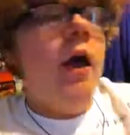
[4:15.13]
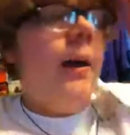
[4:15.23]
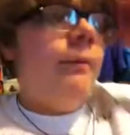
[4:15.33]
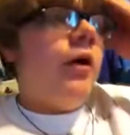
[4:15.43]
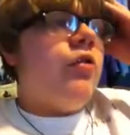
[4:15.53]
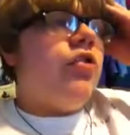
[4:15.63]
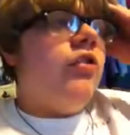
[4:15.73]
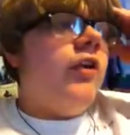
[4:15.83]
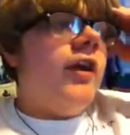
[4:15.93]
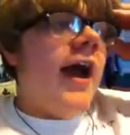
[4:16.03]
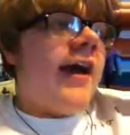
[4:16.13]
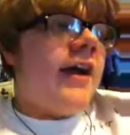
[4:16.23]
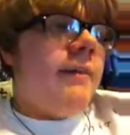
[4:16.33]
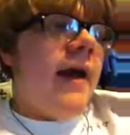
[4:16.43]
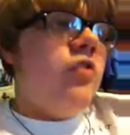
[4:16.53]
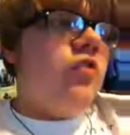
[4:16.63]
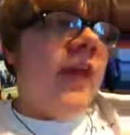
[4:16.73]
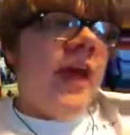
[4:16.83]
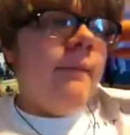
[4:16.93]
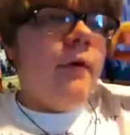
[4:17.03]
Personally, I can imagine
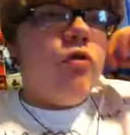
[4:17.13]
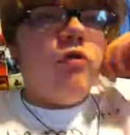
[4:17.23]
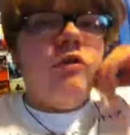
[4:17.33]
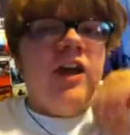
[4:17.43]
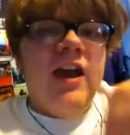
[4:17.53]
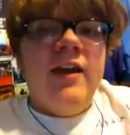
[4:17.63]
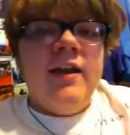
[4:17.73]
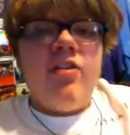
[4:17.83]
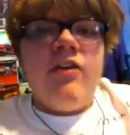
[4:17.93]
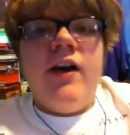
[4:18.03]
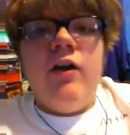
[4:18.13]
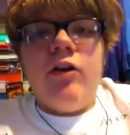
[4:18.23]
Ambrose retaining his title,